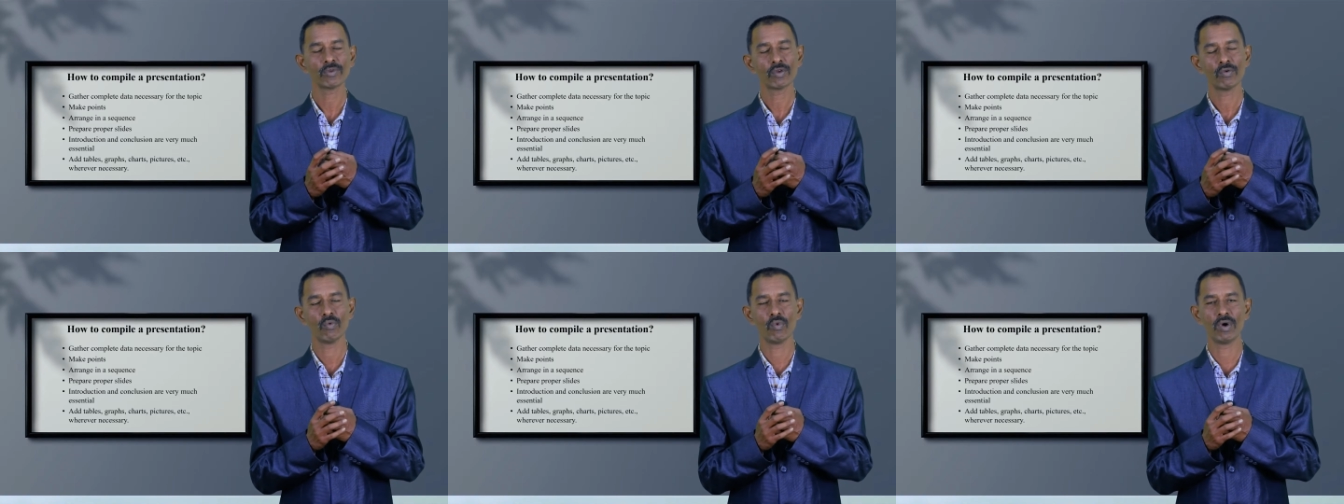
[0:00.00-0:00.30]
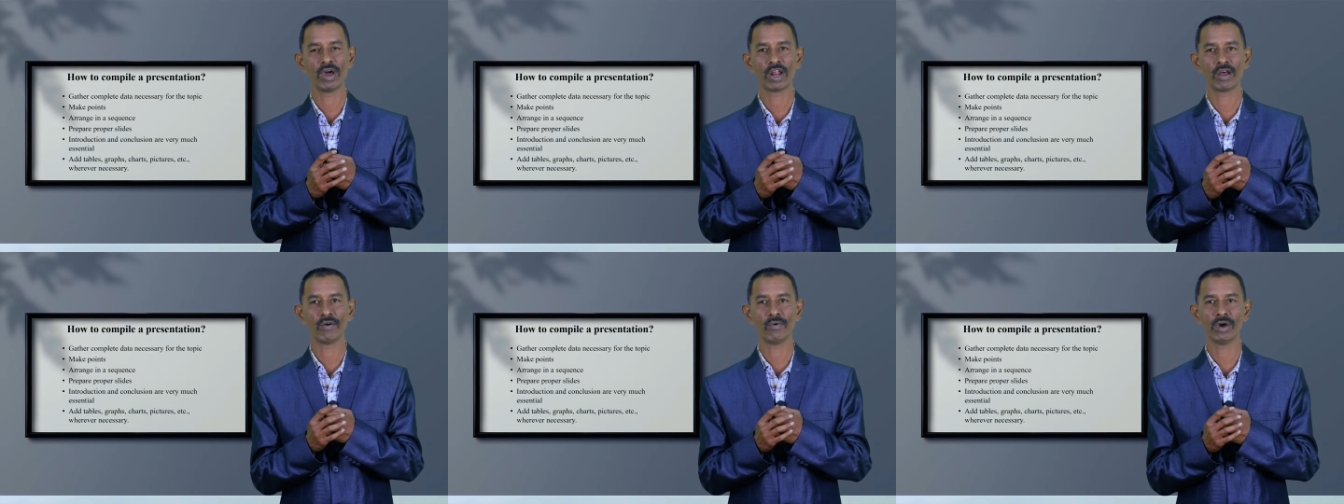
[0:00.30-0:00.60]

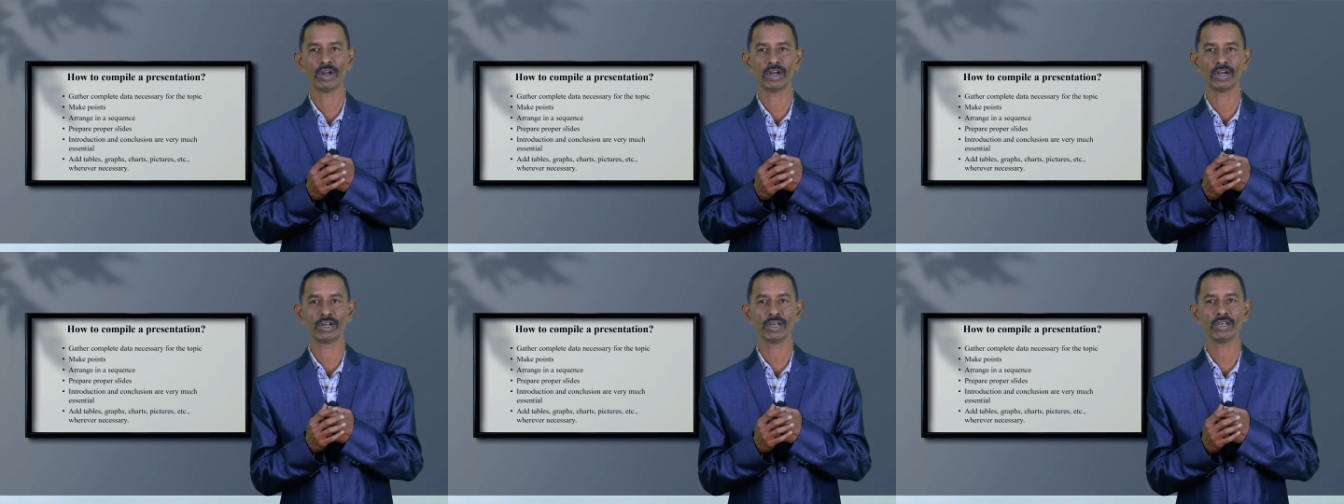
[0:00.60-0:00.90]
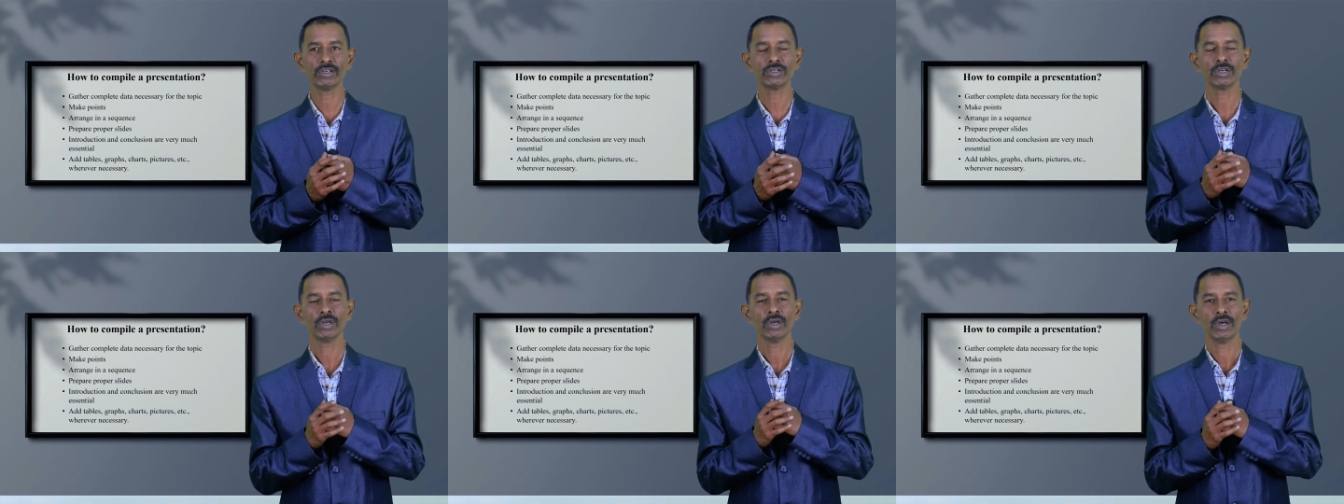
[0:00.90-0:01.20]
wherever it
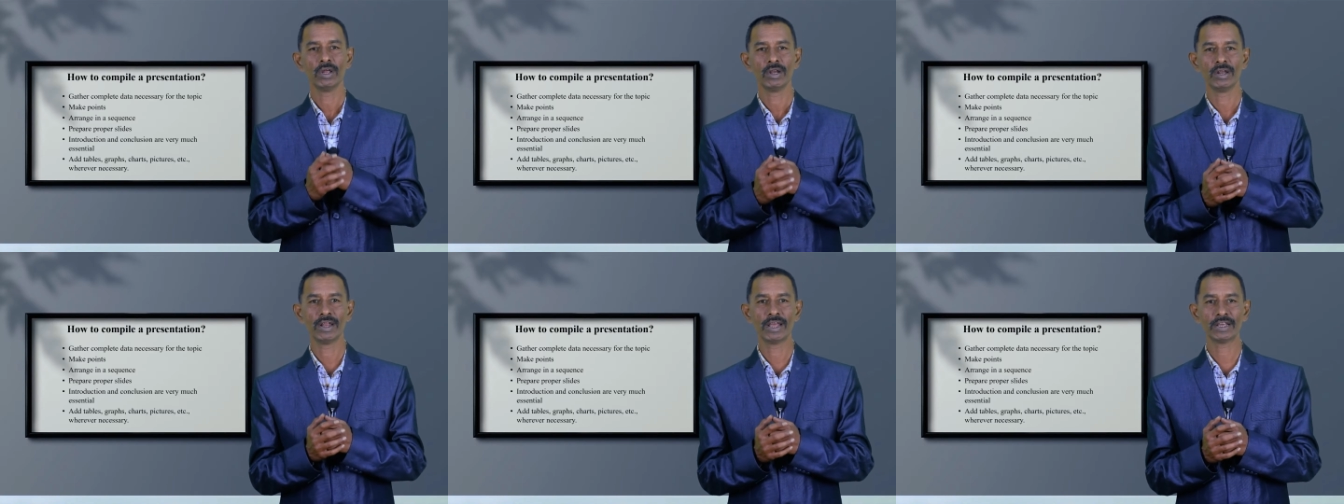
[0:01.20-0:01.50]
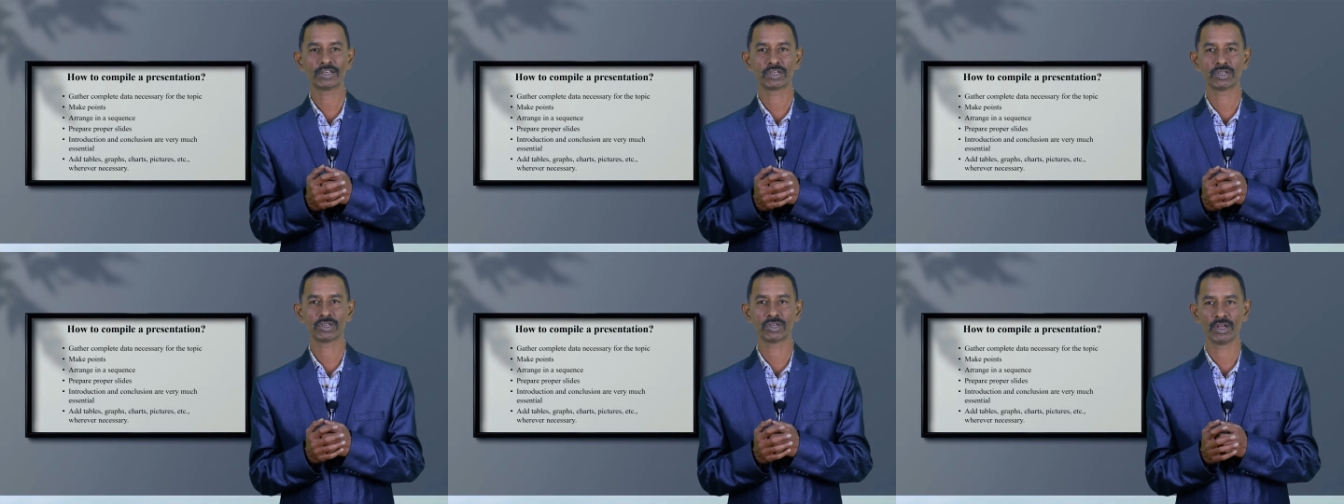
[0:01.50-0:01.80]
is
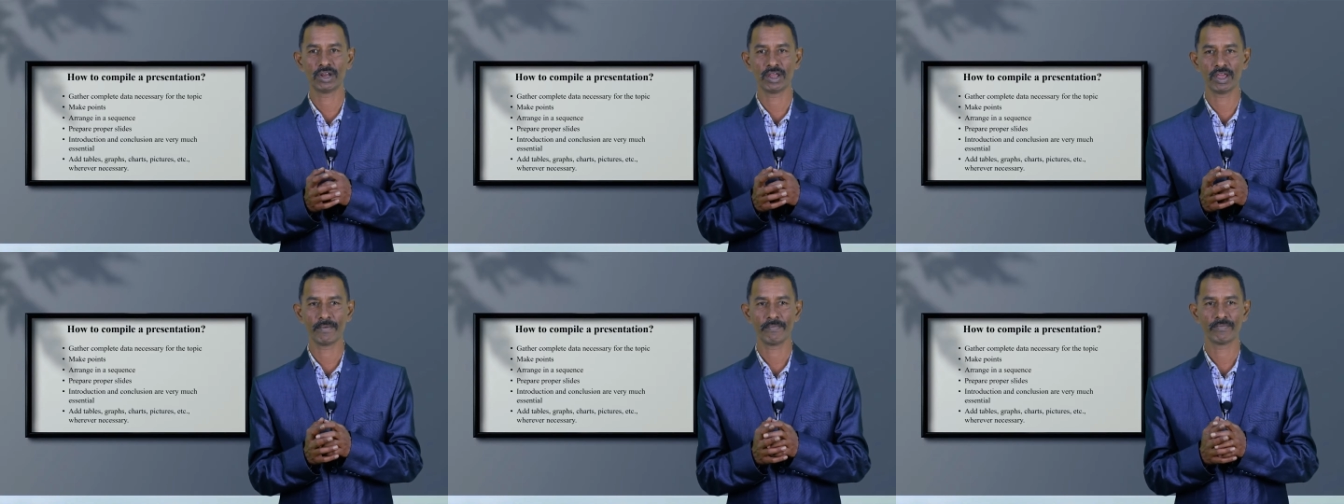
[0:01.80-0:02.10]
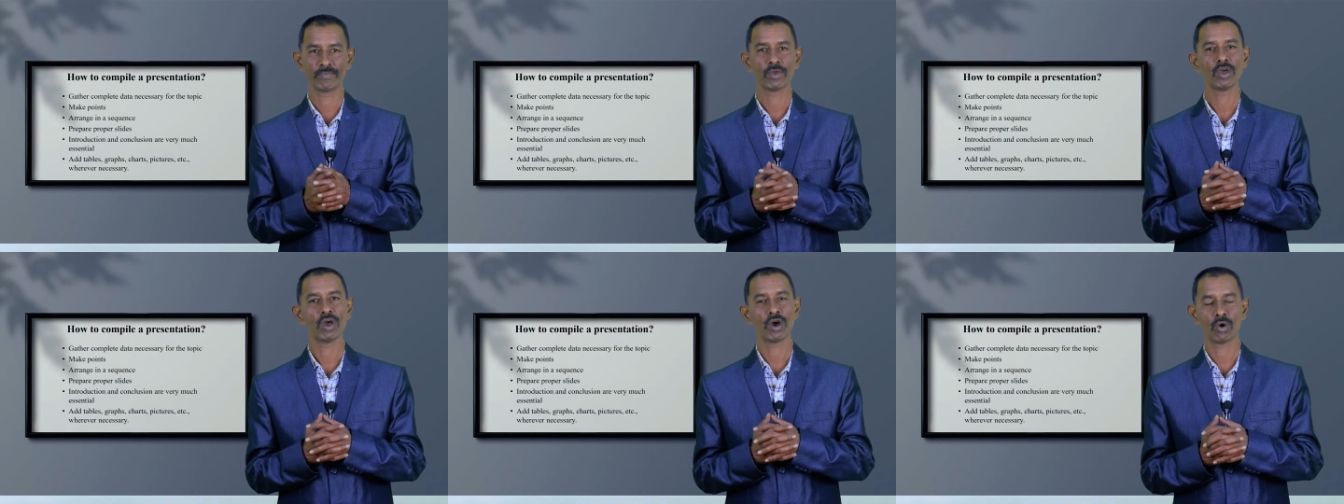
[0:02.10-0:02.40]
necessary.
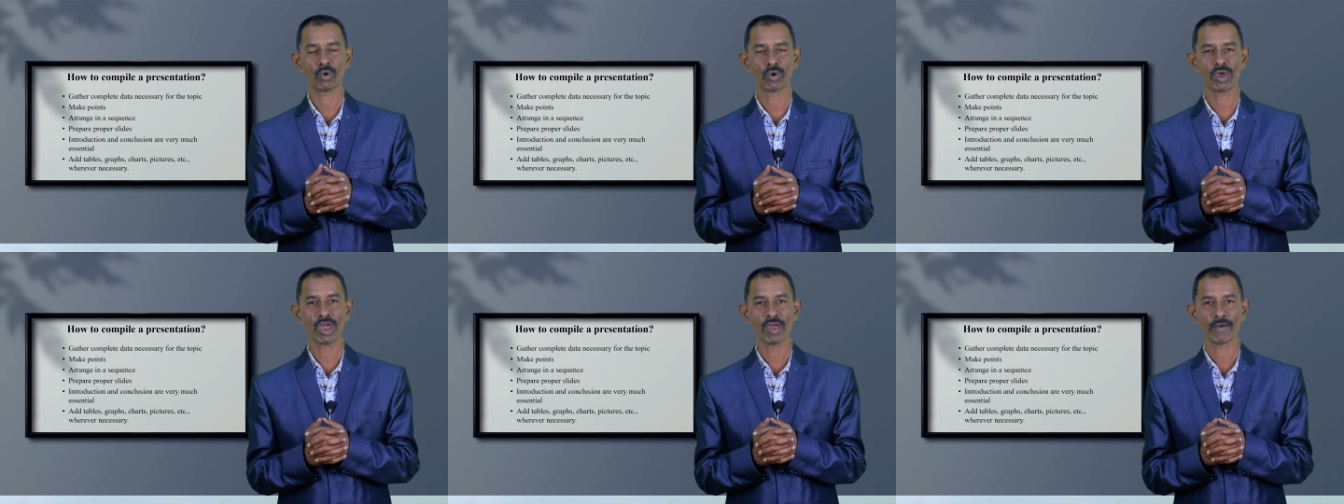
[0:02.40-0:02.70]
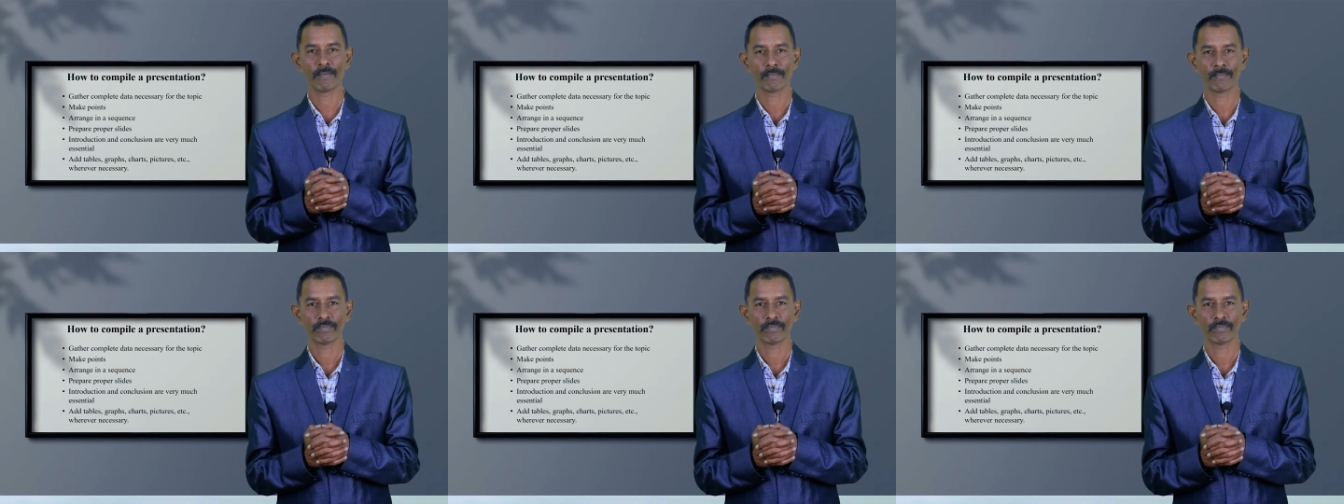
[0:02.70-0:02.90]
Okay.